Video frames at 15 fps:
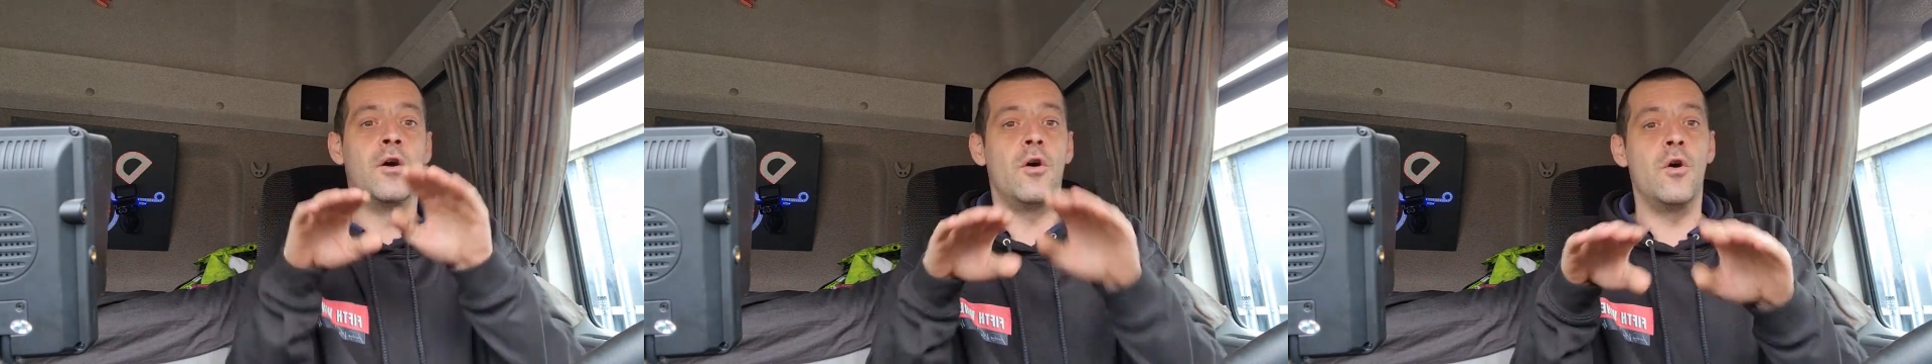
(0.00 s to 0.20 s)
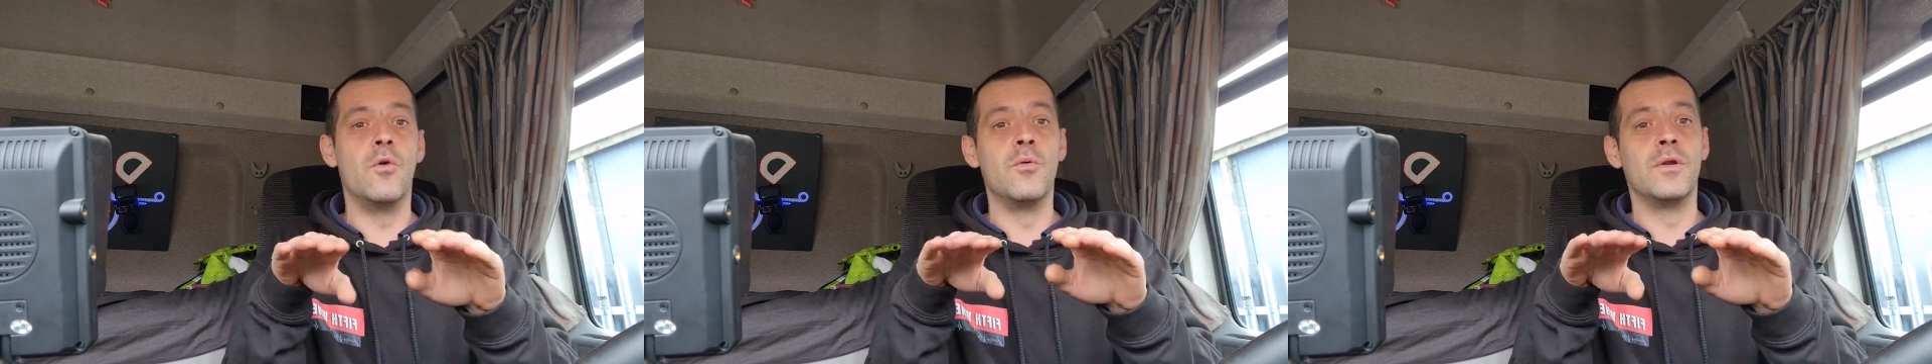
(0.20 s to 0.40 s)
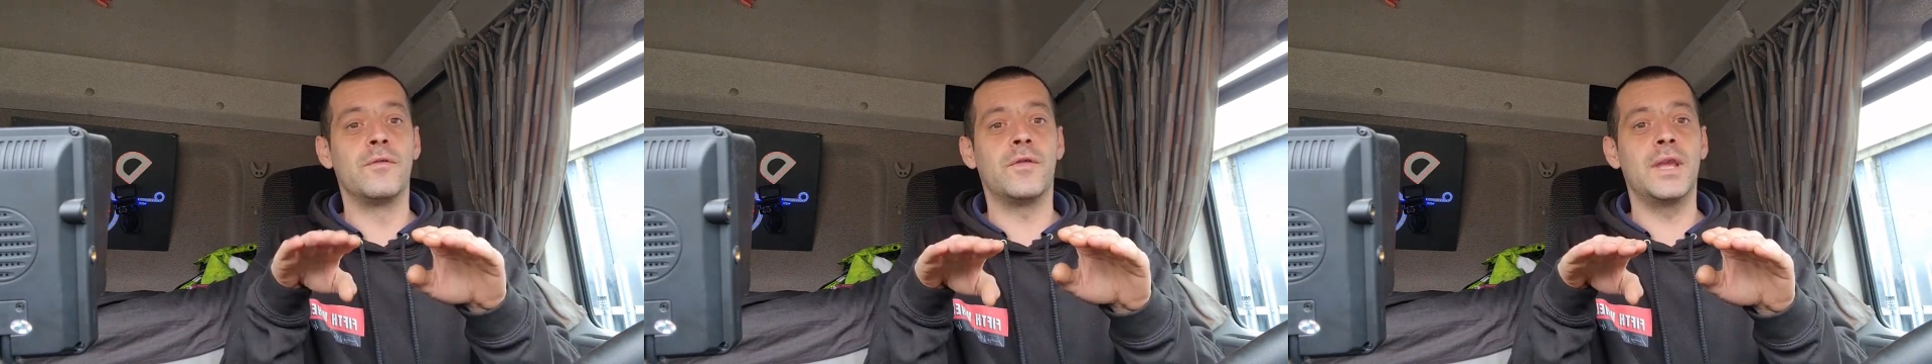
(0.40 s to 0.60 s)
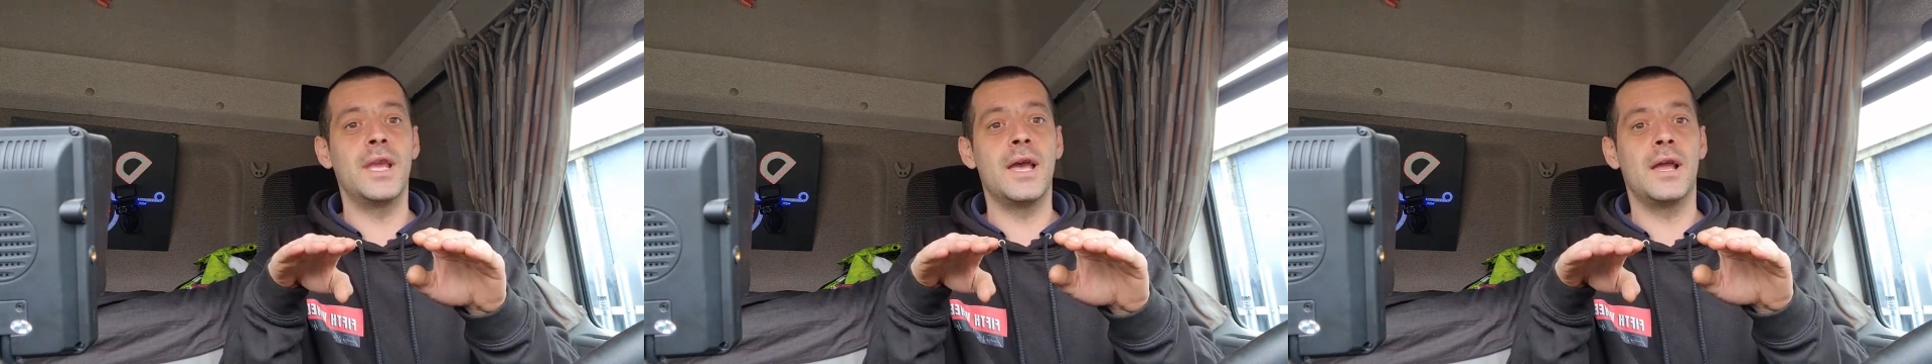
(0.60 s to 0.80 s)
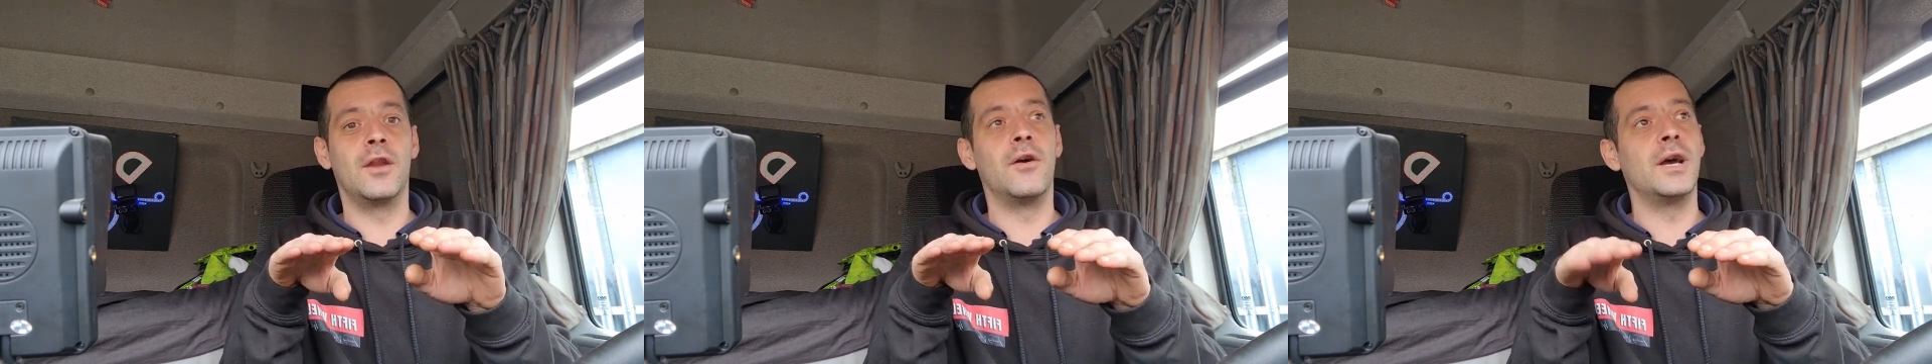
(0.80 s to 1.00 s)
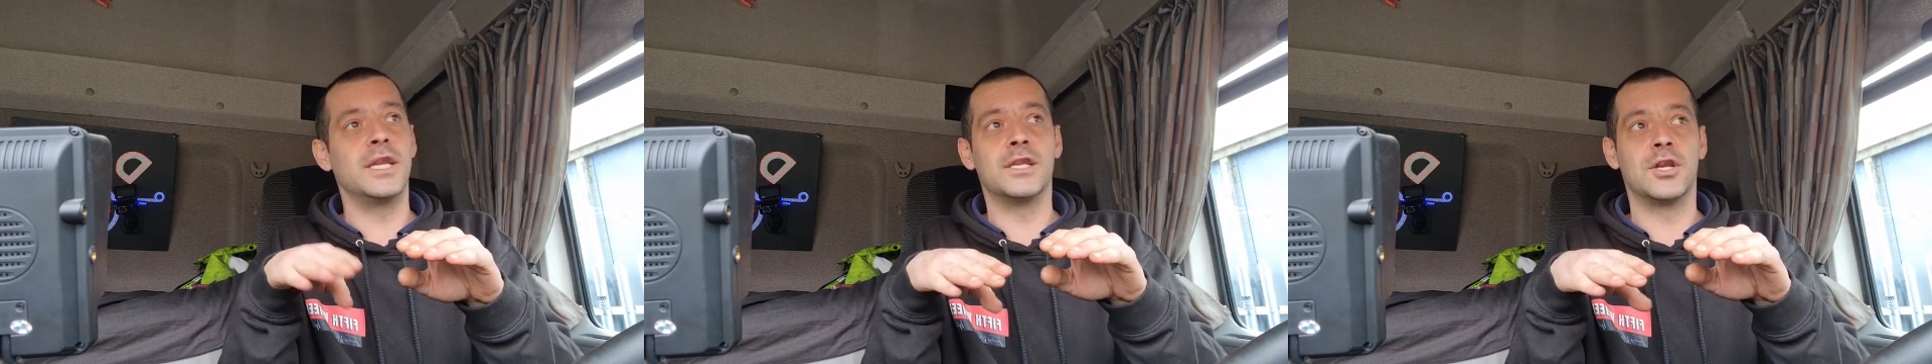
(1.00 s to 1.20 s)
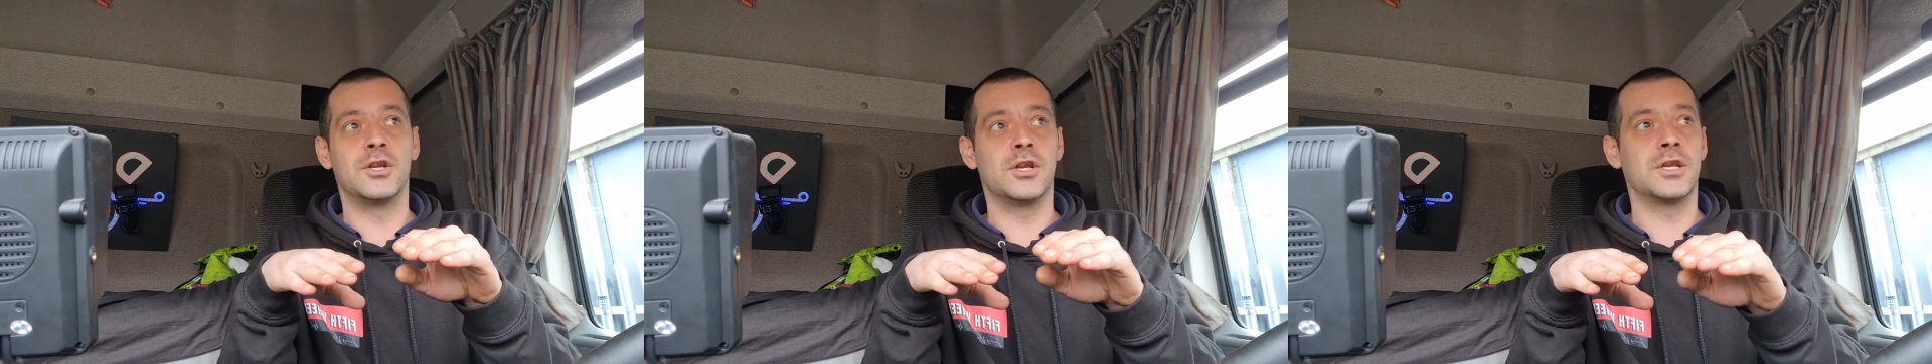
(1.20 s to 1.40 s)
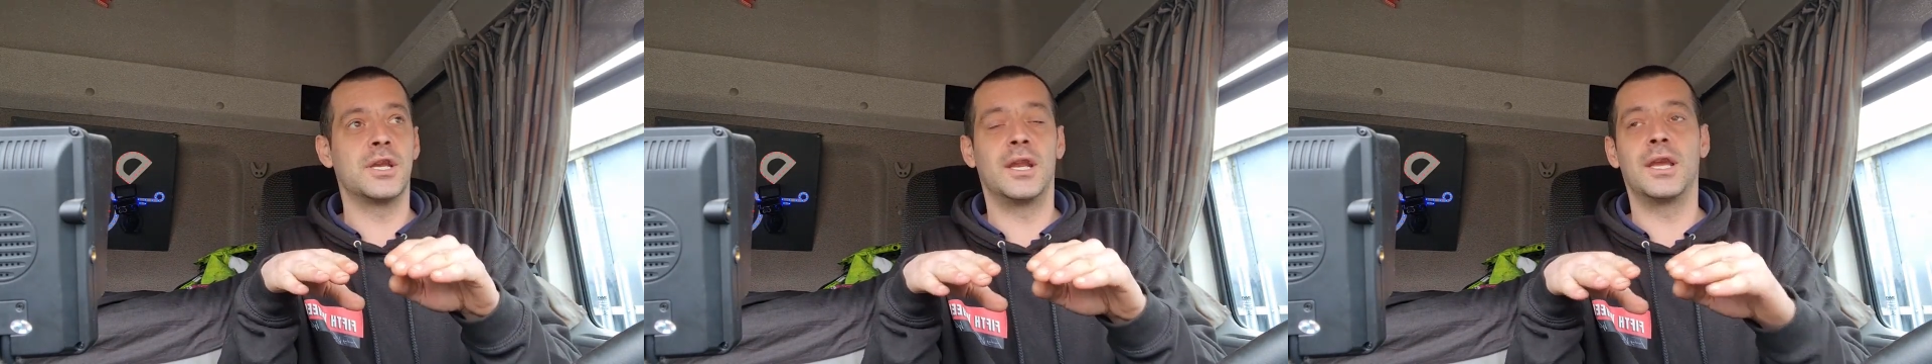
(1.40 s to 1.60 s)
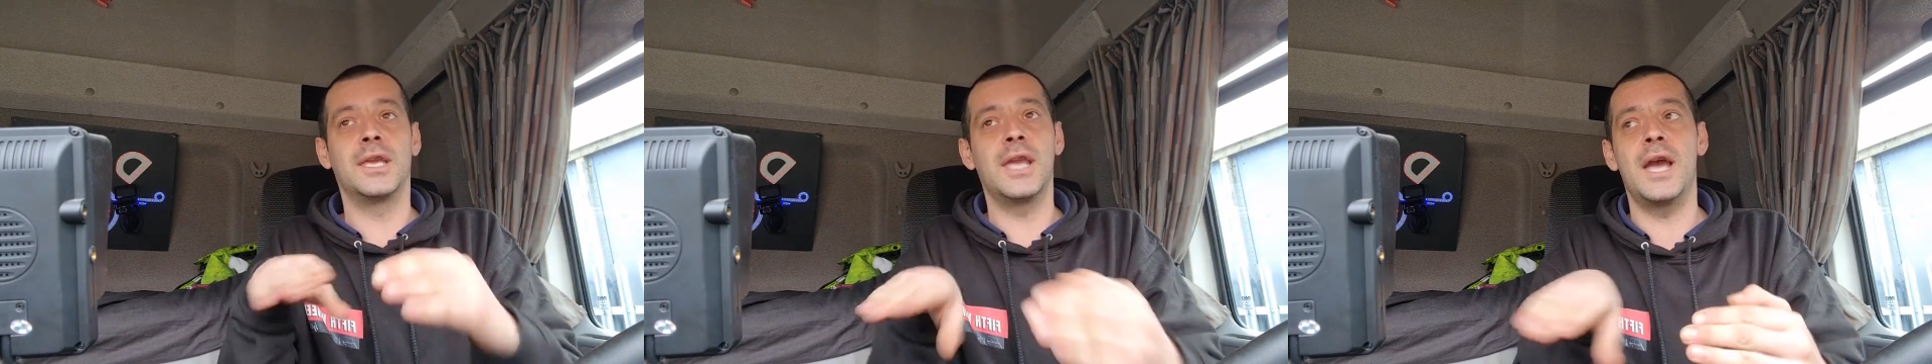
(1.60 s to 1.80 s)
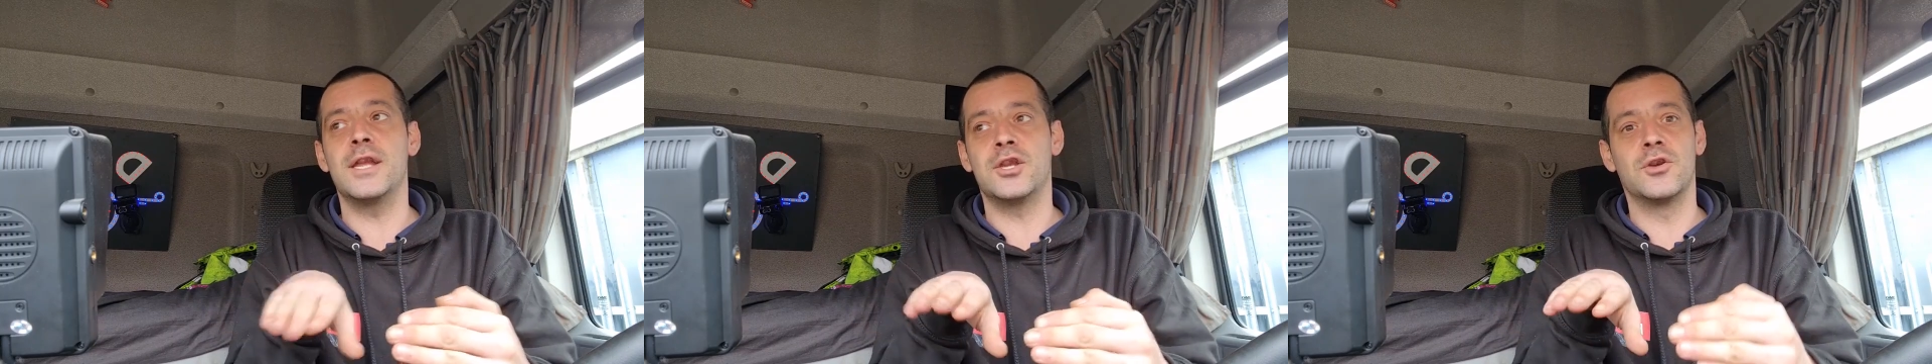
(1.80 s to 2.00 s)
all of the airlines are just going to
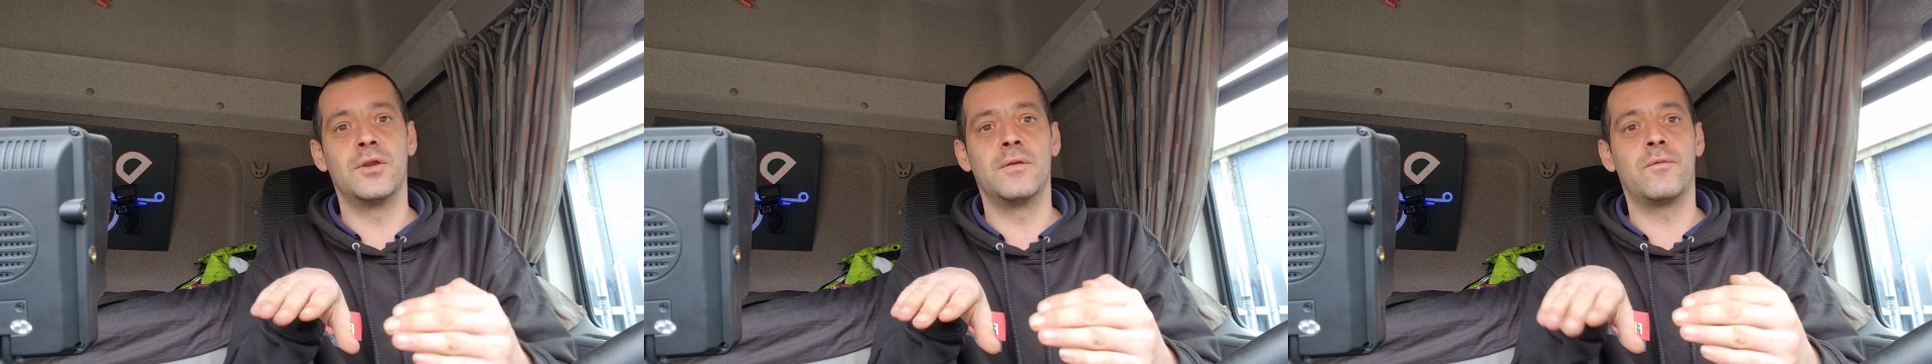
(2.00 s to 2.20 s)
catch on